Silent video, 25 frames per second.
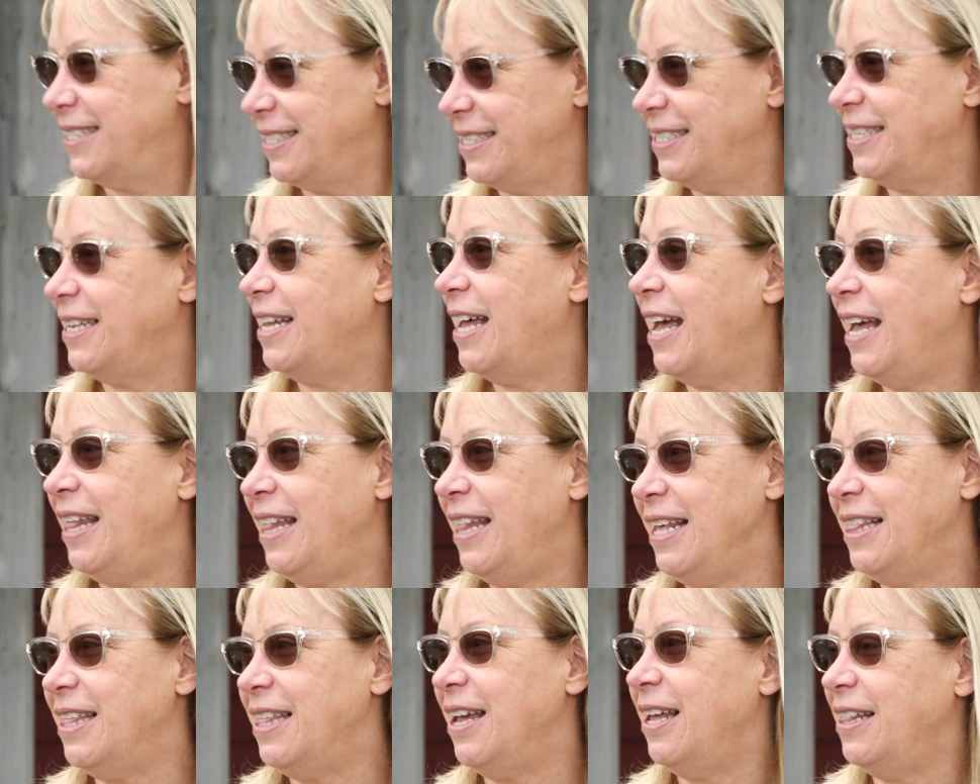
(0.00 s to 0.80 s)
Yeah. I
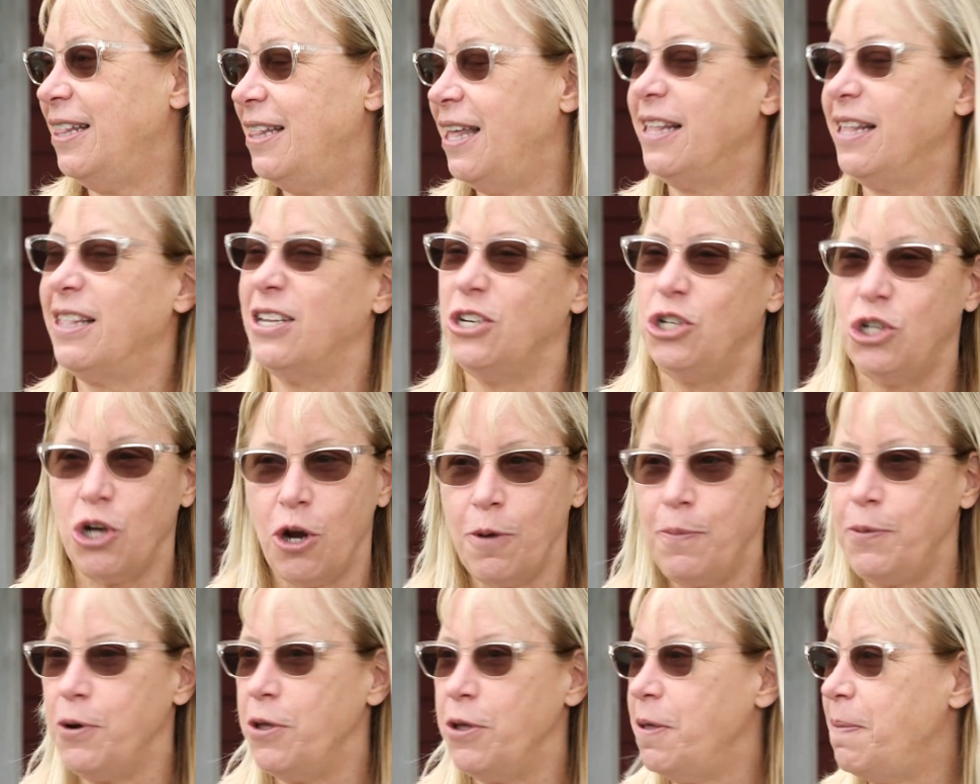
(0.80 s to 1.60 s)
like that. Like the
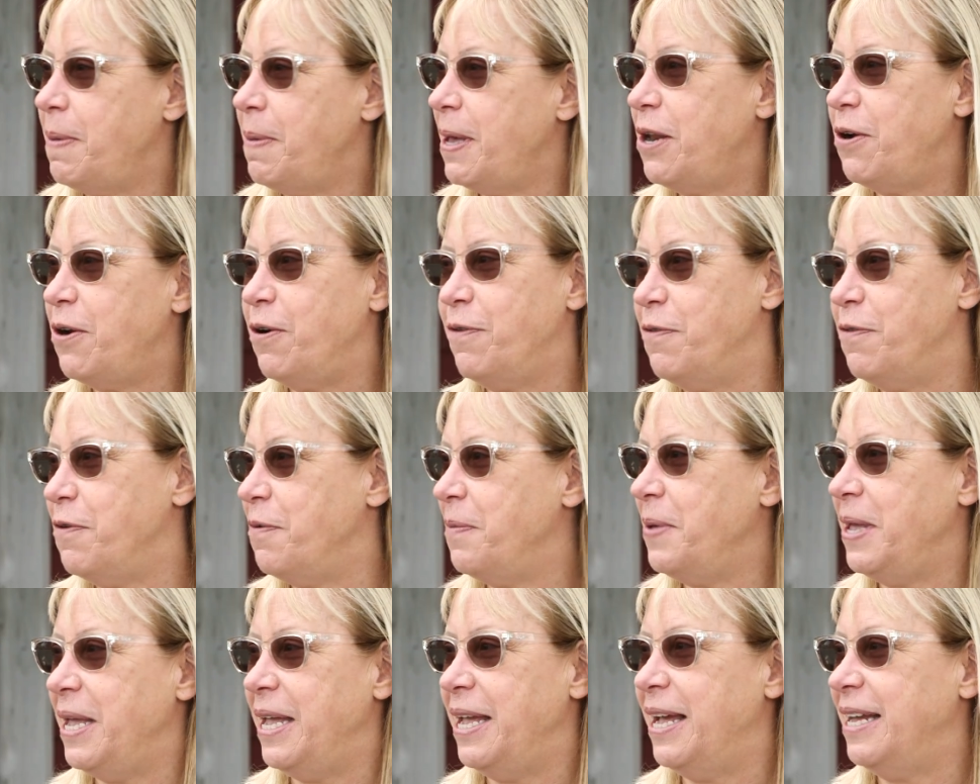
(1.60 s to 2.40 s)
sharper the better for
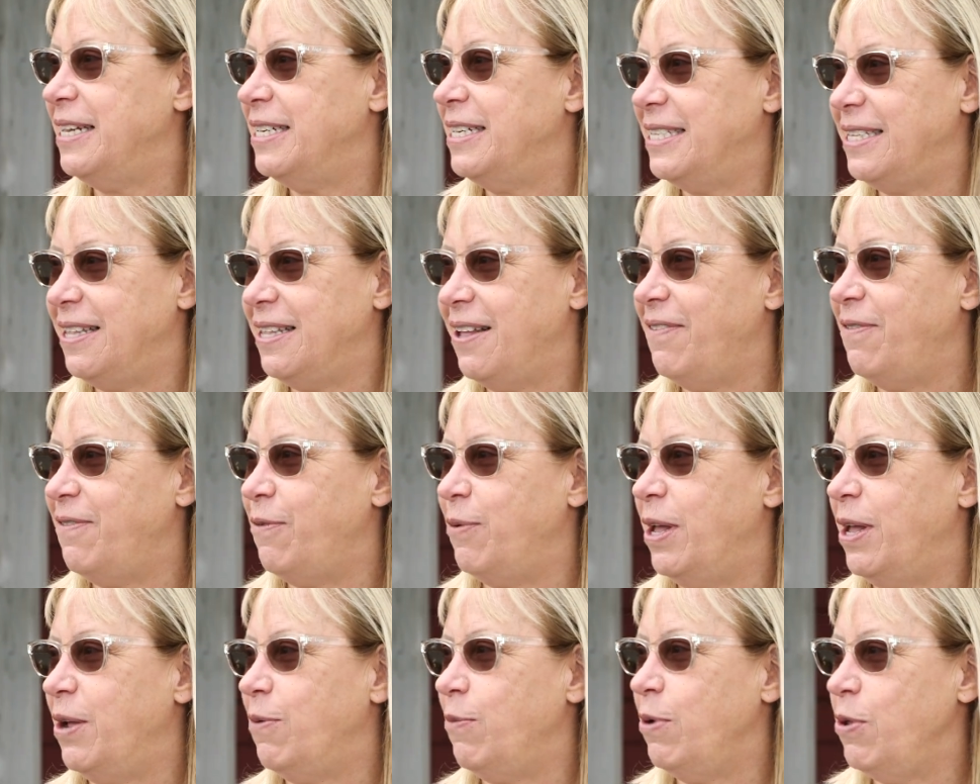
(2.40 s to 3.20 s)
me. I just love
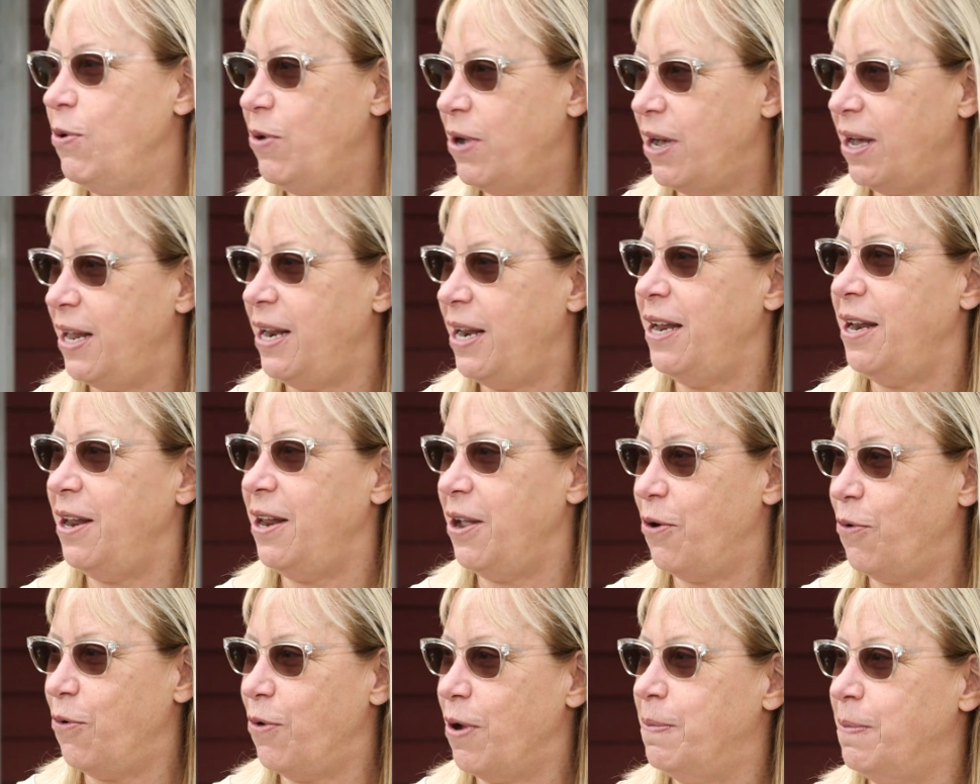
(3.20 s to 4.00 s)
when it, when you cut it and
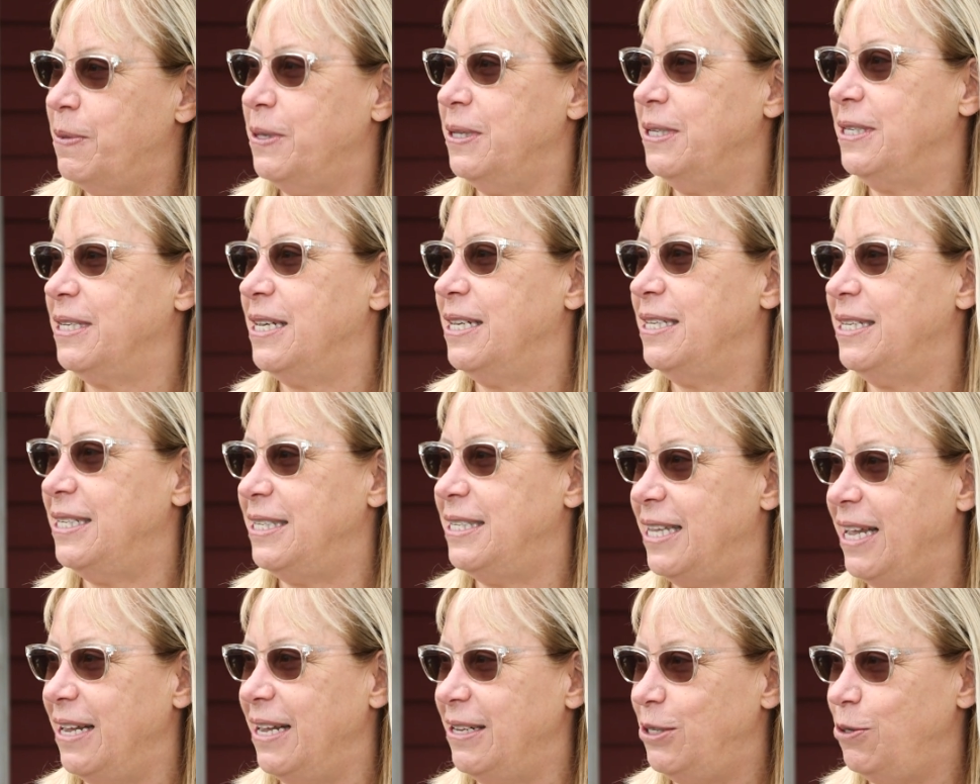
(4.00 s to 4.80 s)
it crumbles because
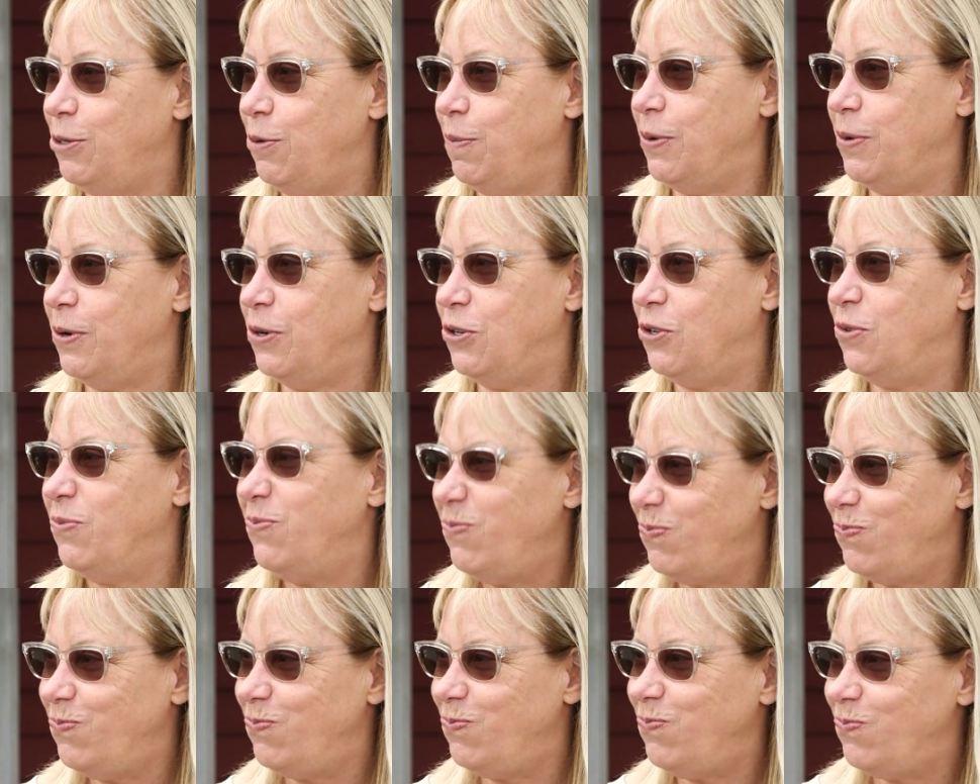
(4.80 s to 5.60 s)
it's like super,
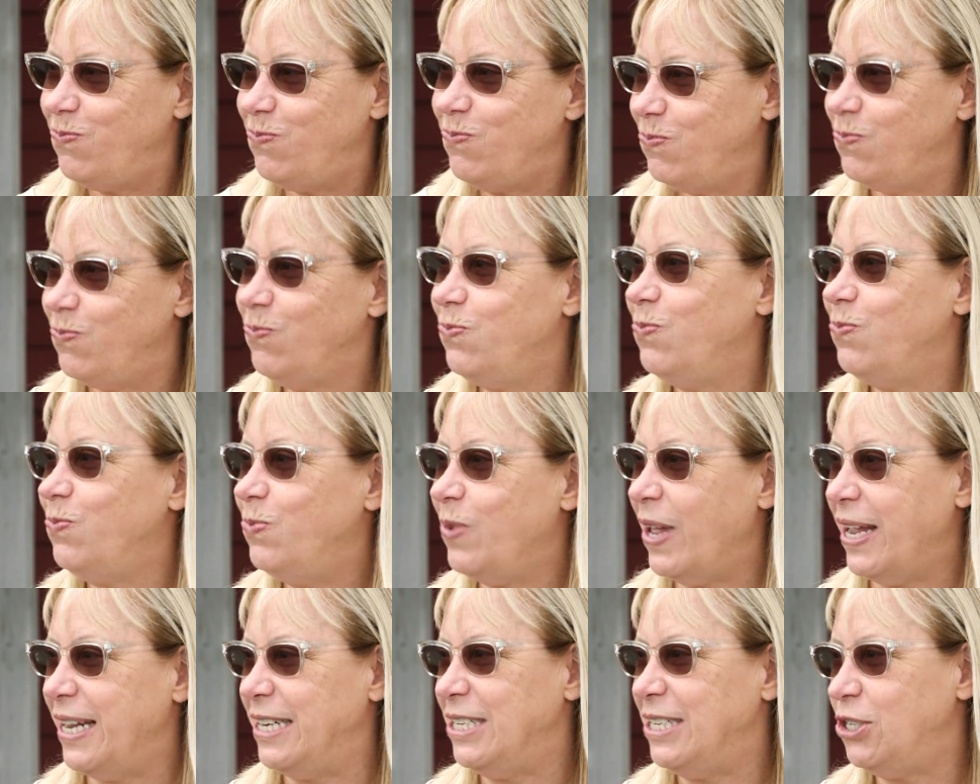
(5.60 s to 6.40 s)

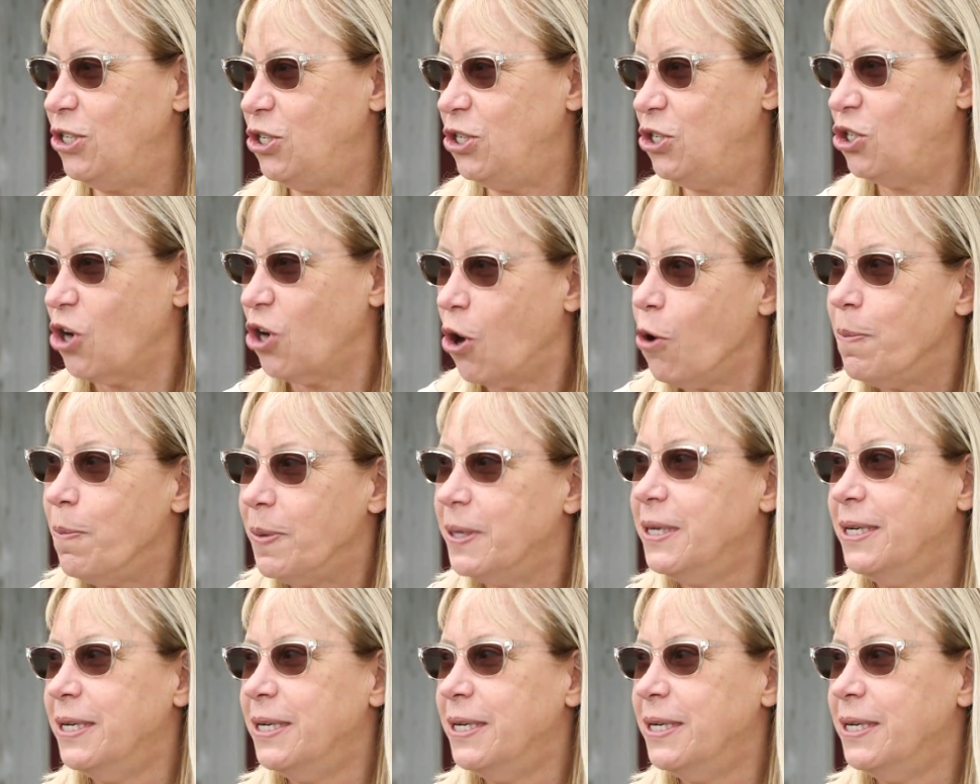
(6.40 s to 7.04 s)
like sharp.